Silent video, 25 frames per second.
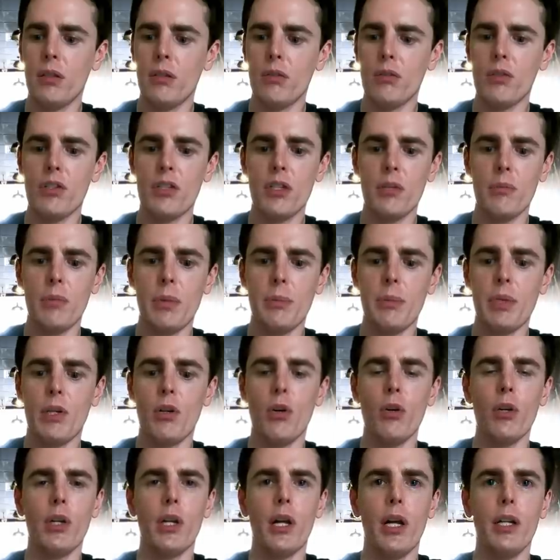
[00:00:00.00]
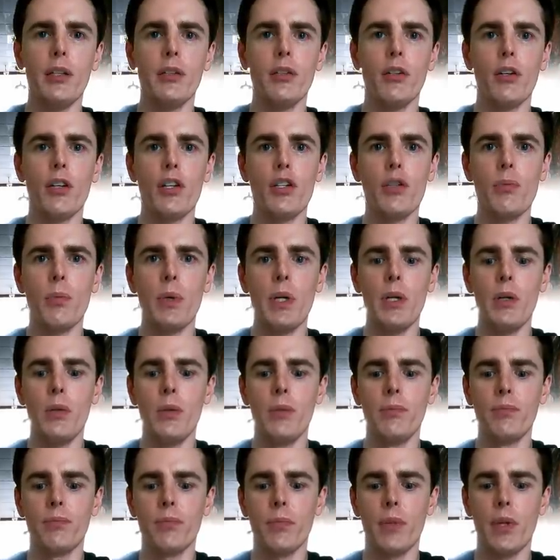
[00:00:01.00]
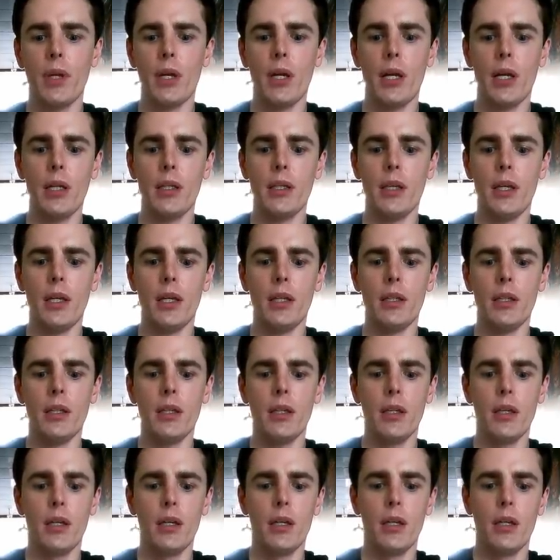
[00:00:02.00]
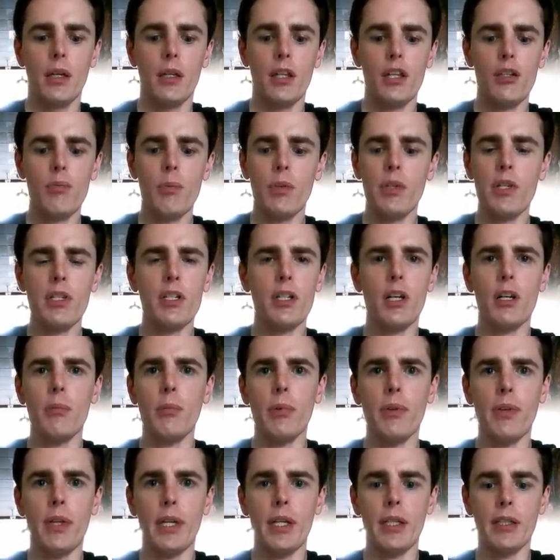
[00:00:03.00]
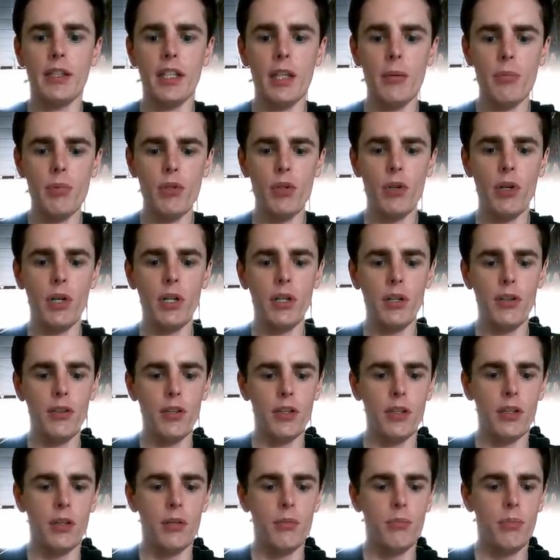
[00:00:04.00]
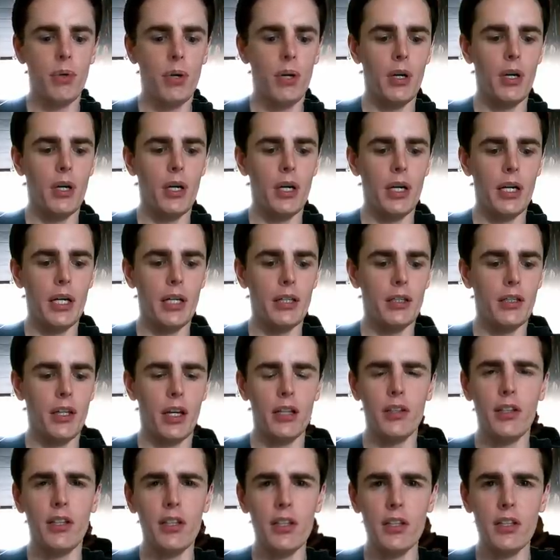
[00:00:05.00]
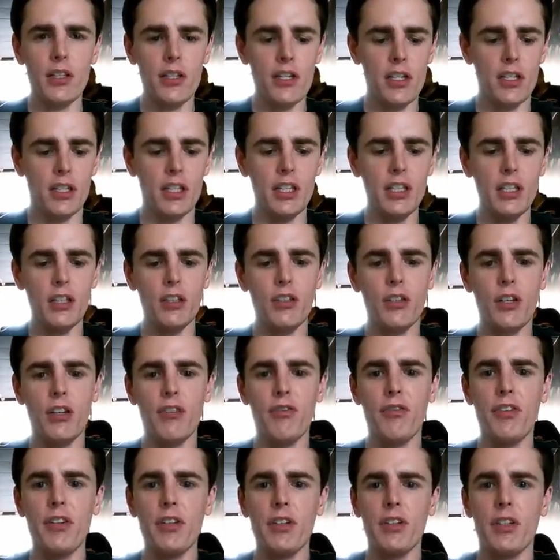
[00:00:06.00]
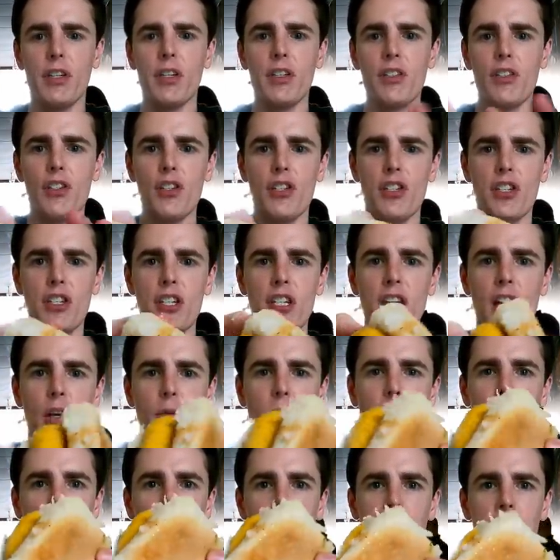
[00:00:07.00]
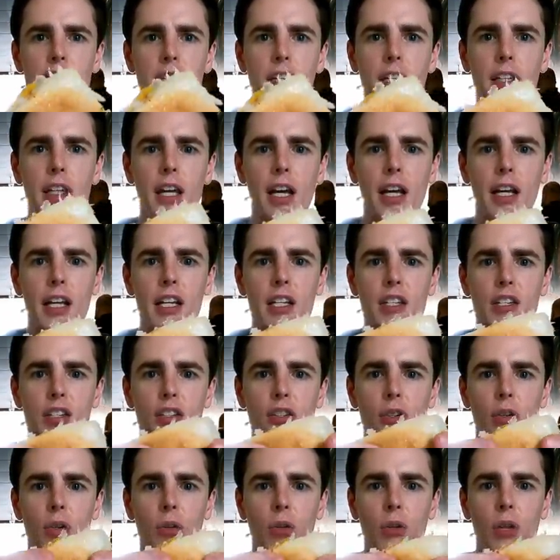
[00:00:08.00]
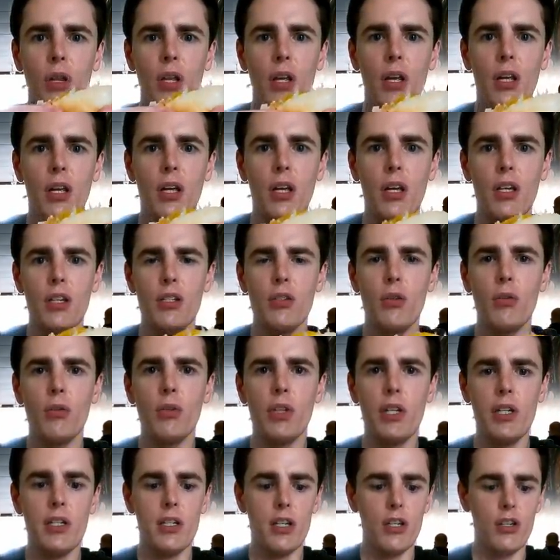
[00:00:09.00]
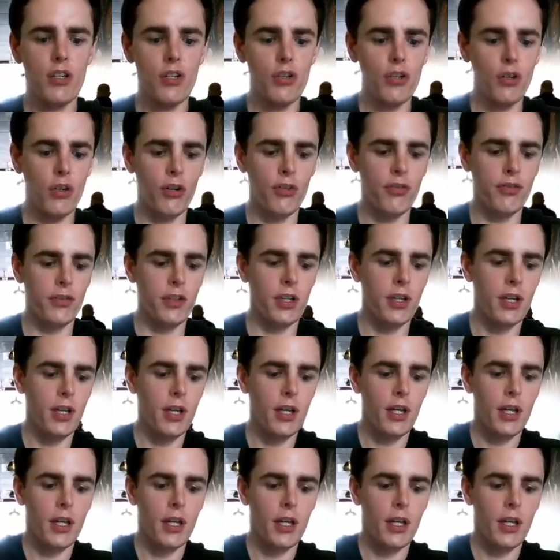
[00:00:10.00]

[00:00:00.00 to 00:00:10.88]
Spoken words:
looks like maybe coriander as well, and then this one doesn't come with any dips or anything, but it doesn't need it. You can feel, you can just see how glistening that is. It's all nice and soft.